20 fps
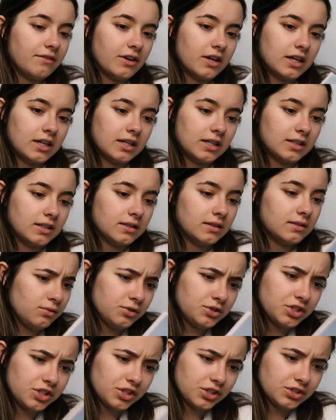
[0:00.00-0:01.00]
her.
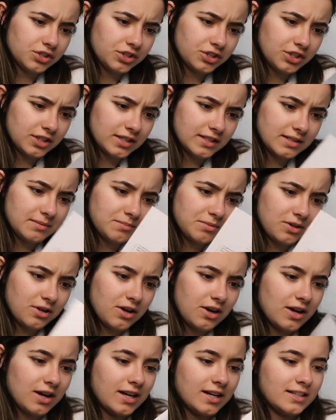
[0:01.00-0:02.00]
Oh, she looks good as a
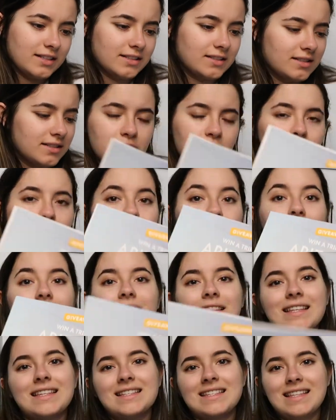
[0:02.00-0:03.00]
blonde. So we'll
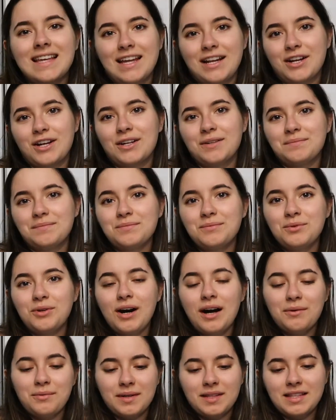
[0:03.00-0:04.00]
read this later. Well,
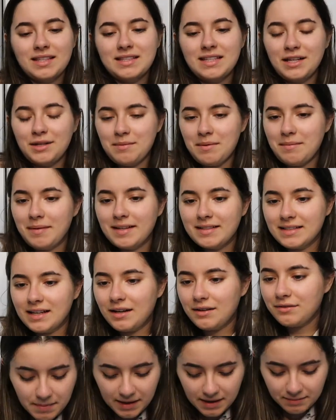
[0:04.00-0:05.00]
I'll read this later by
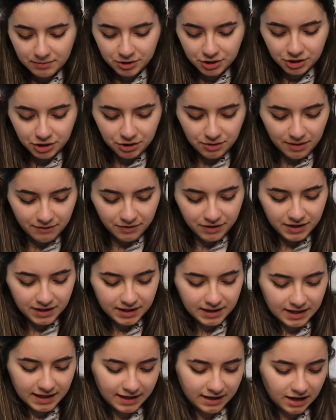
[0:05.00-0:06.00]
myself. But I'm gonna show you
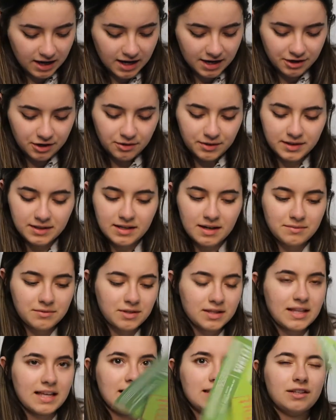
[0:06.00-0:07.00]
everything that I got. It always comes
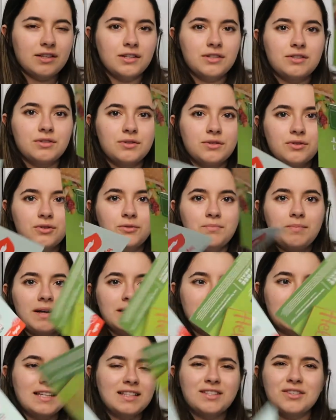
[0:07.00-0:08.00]
with like these little
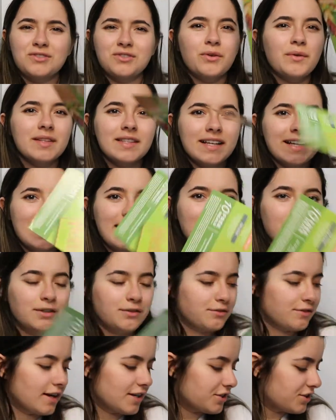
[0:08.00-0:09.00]
coupon things. There's always like a
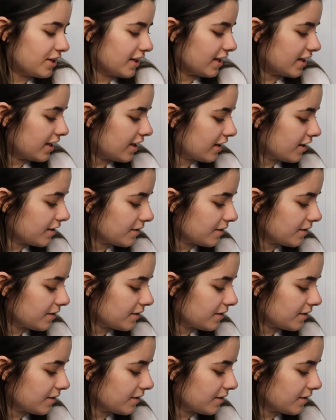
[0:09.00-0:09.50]
HelloFresh thing in here.